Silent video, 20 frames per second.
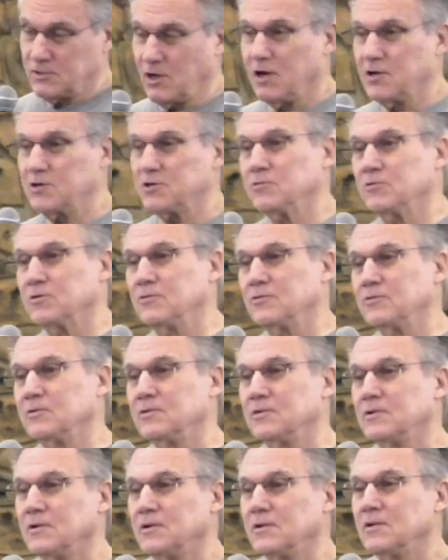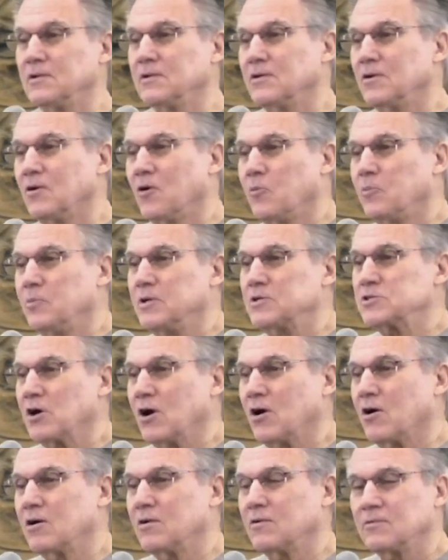Joshua opened
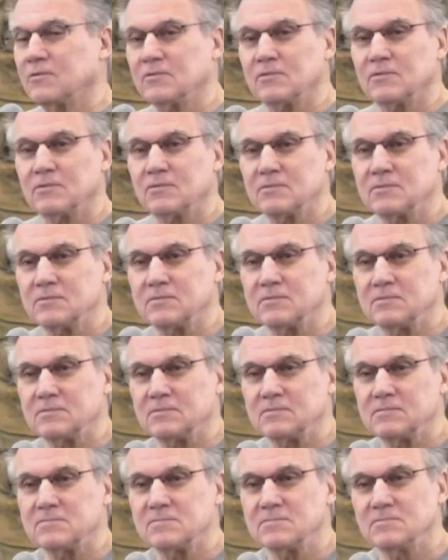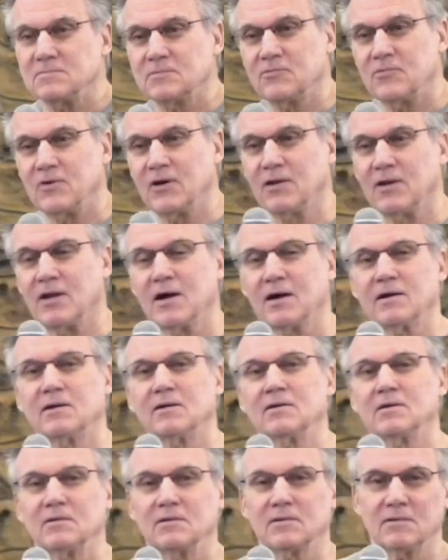his heart and felt like
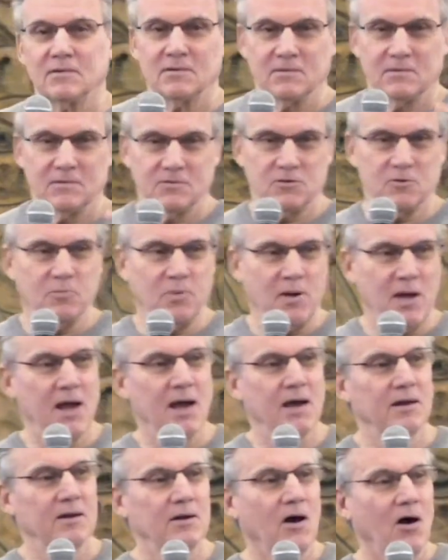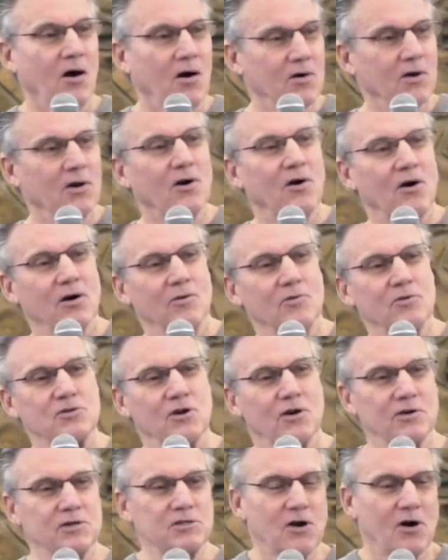Japan and Hong Kong
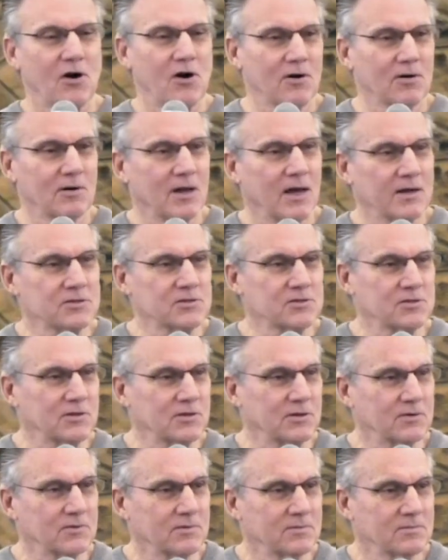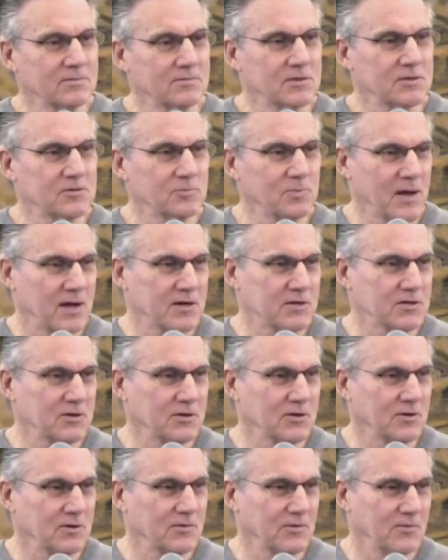was on his heart last year, this
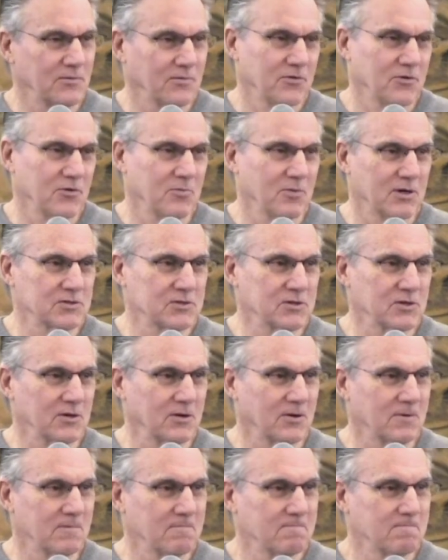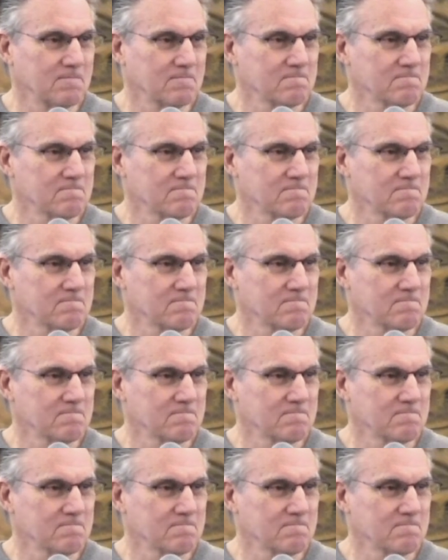past year, a few months ago.